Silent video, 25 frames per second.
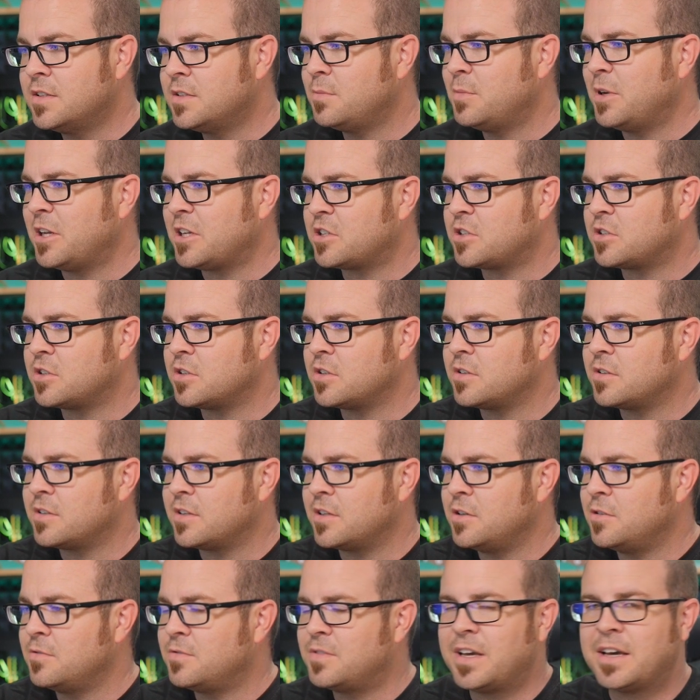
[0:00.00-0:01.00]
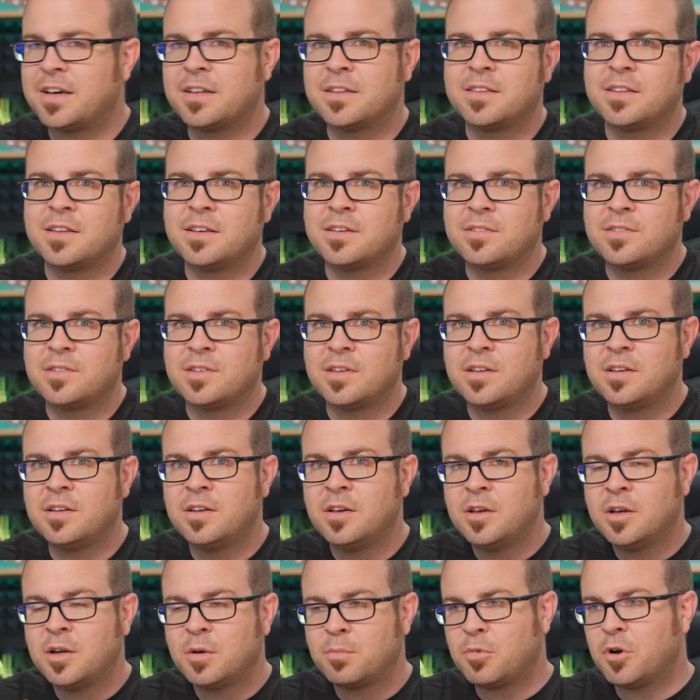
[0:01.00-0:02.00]
to make sure that you've dialed things in
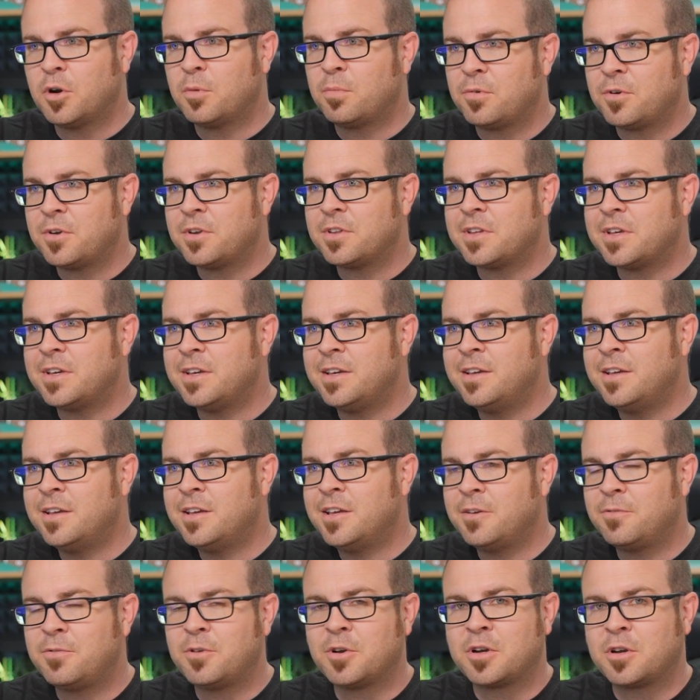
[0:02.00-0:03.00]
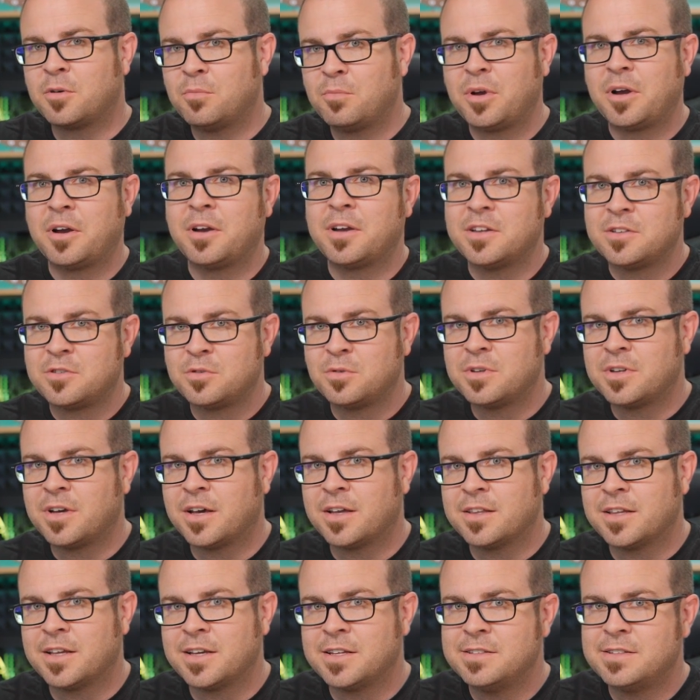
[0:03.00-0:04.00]
appropriately if you're comparing it to an
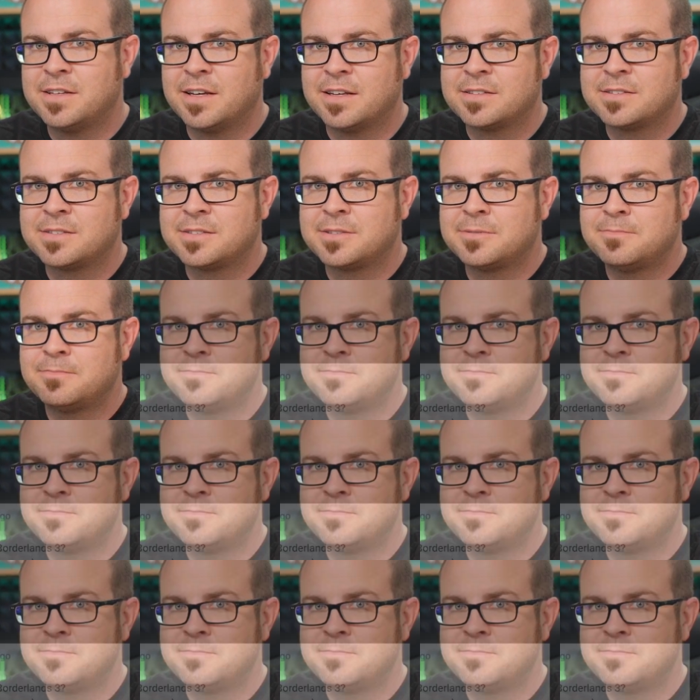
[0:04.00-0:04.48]
online test.